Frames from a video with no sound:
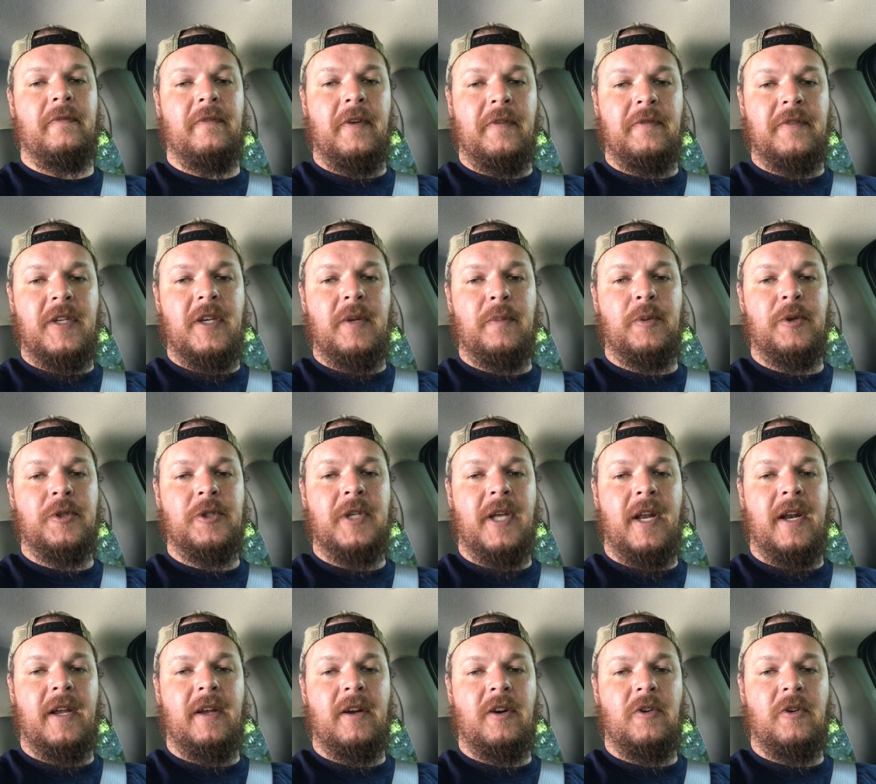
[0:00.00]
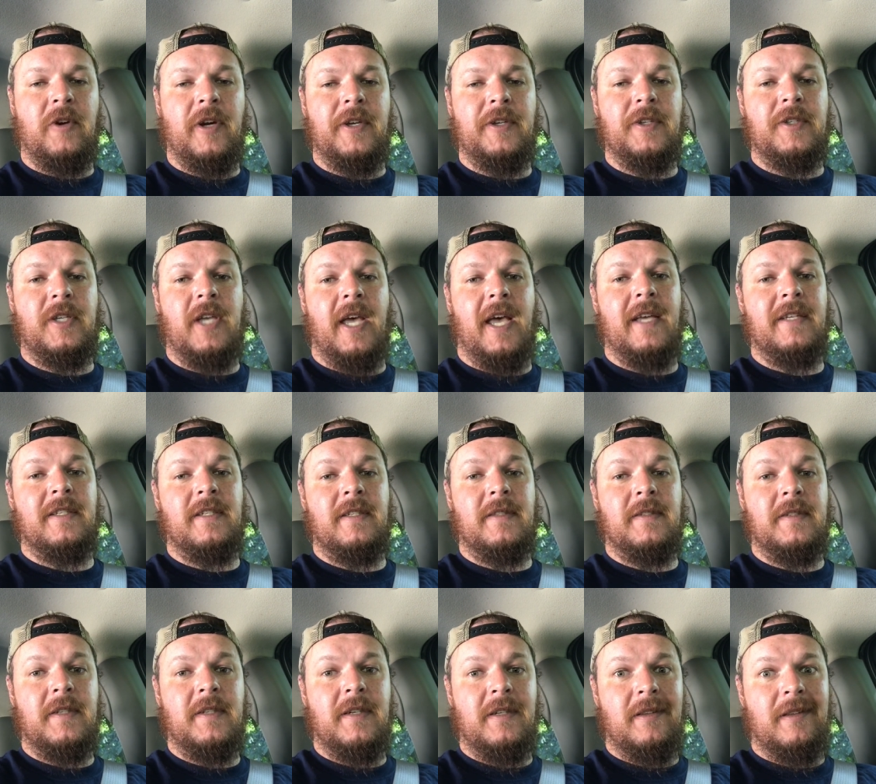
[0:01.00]
15% increase as
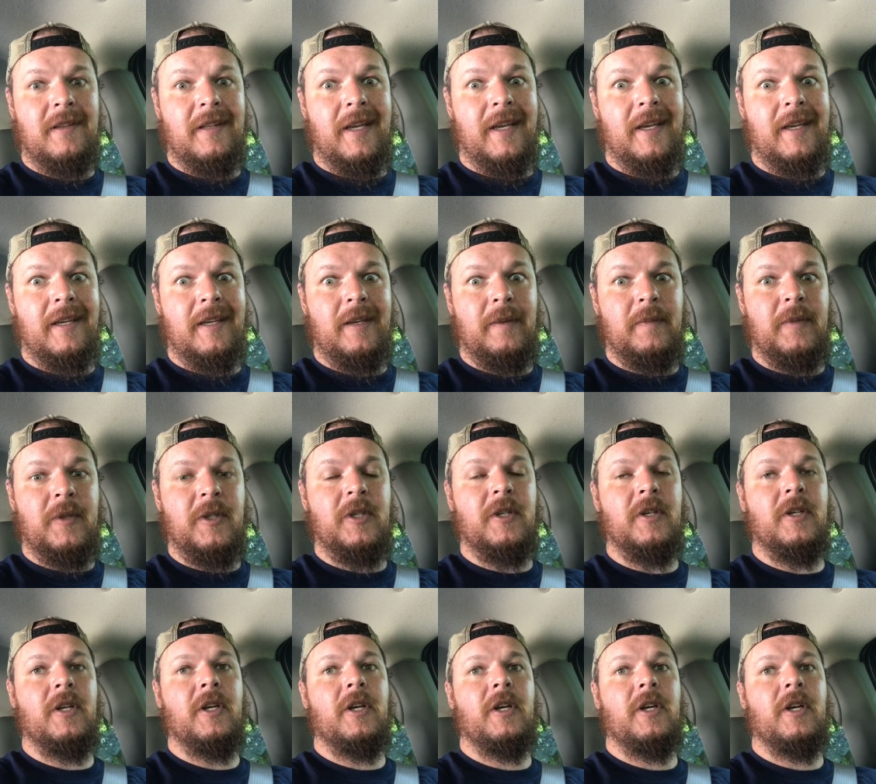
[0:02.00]
it's claimed,